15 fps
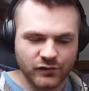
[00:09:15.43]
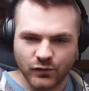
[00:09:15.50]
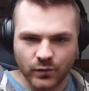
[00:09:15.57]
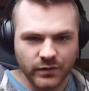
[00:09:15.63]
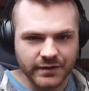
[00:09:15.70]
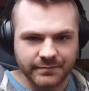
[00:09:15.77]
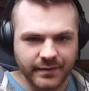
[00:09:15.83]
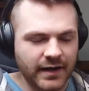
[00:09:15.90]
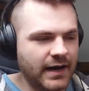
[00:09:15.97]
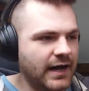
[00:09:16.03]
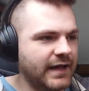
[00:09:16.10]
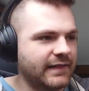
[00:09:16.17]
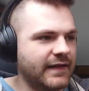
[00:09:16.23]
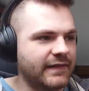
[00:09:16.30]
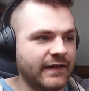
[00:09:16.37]
story
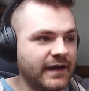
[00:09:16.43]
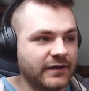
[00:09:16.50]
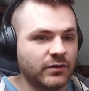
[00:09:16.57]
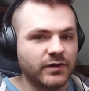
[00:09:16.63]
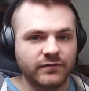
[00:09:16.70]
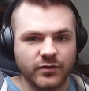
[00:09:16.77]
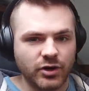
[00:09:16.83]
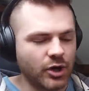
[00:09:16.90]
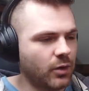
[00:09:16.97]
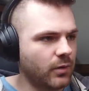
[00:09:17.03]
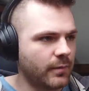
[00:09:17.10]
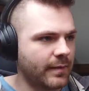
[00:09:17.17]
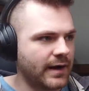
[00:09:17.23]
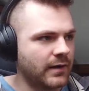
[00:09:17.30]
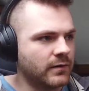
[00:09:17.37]
behind that I don't even
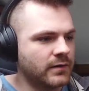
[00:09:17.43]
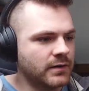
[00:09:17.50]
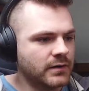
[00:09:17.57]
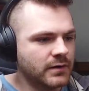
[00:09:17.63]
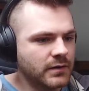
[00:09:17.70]
know about?